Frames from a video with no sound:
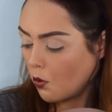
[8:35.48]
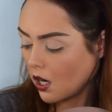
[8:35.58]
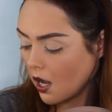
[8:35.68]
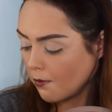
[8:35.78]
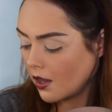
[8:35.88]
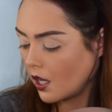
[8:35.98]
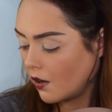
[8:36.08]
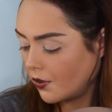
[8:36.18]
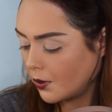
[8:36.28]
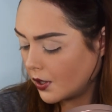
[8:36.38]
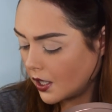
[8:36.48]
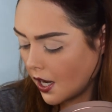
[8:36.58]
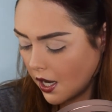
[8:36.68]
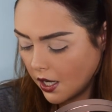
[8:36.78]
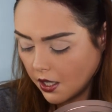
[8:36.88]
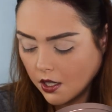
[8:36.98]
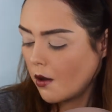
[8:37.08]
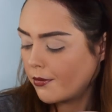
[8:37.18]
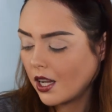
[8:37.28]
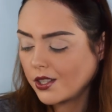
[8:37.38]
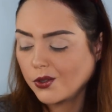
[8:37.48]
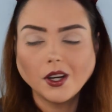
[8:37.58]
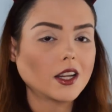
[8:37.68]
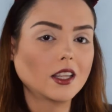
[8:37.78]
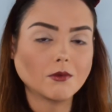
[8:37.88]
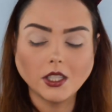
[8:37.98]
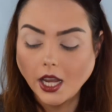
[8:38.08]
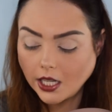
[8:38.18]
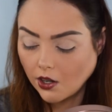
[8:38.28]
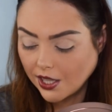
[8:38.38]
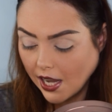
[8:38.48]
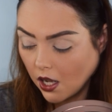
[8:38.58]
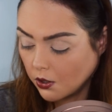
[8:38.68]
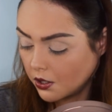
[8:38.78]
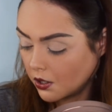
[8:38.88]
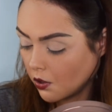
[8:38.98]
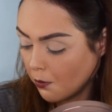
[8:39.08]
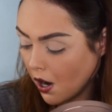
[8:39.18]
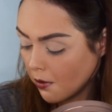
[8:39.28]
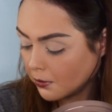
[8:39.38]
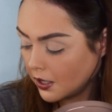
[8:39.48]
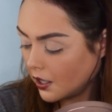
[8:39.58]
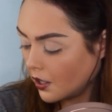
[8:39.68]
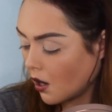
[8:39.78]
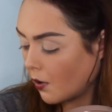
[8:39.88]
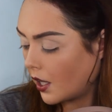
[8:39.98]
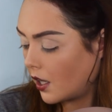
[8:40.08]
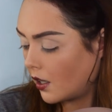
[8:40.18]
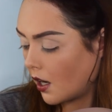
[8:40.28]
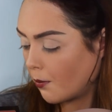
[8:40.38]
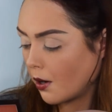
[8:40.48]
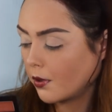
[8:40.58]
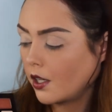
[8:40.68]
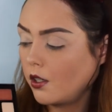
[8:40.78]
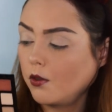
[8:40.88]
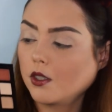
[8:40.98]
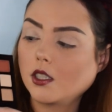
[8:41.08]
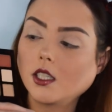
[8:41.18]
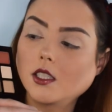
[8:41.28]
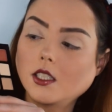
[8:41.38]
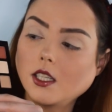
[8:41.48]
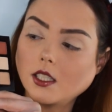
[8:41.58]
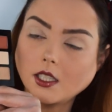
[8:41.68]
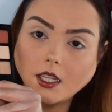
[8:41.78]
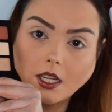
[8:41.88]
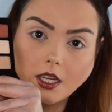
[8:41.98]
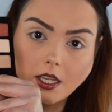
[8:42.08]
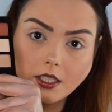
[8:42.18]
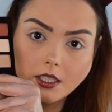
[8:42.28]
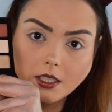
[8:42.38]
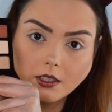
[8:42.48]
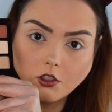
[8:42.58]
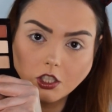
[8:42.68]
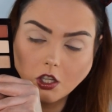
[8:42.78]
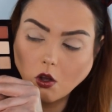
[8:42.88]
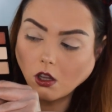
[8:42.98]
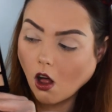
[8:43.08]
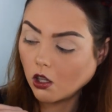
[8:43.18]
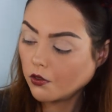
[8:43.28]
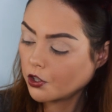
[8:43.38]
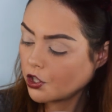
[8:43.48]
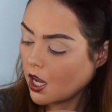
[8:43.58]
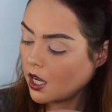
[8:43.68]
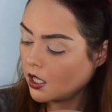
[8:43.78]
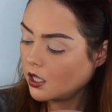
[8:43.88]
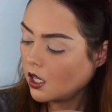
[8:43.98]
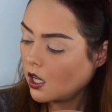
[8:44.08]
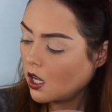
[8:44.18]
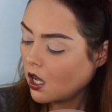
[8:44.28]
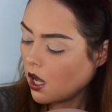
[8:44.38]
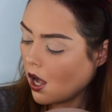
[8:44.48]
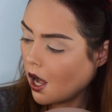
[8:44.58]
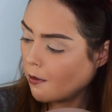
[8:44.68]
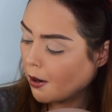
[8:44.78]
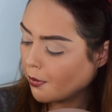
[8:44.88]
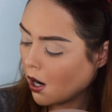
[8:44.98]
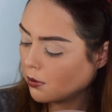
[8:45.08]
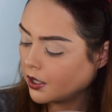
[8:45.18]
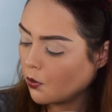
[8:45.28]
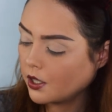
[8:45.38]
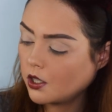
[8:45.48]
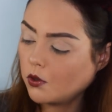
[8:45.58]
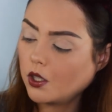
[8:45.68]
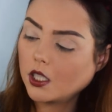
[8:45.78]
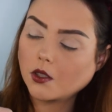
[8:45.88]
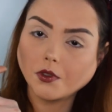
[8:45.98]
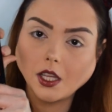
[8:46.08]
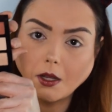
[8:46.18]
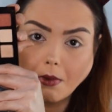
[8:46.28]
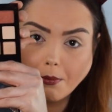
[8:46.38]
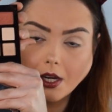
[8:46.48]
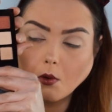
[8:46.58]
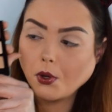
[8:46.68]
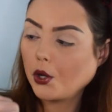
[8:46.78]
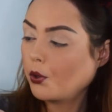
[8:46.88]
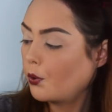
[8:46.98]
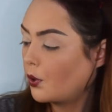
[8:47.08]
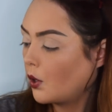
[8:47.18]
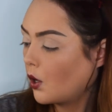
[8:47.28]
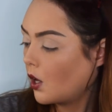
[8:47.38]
what I'm thinking of doing today, not doing anything, just hanging out at the house. So I'm probably gonna go in, I'm probably gonna use this as like a nice, just all over shade. Um, I'm probably going to do this for like my brow bone.